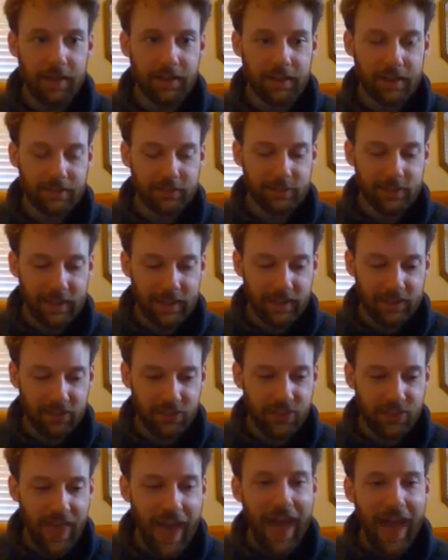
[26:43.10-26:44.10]
And it's like
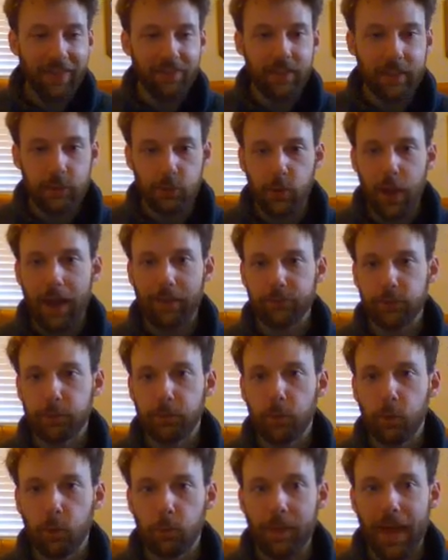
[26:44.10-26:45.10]
that you have to
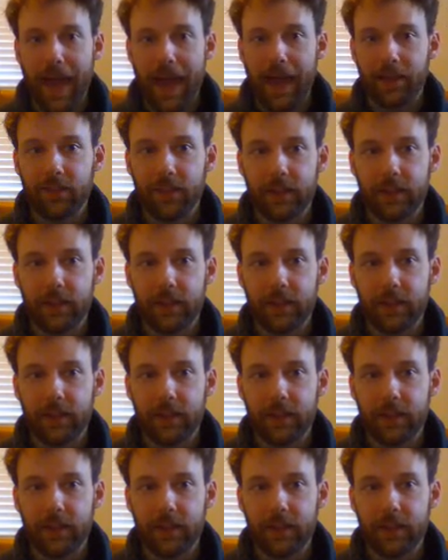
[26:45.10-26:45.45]
pull back.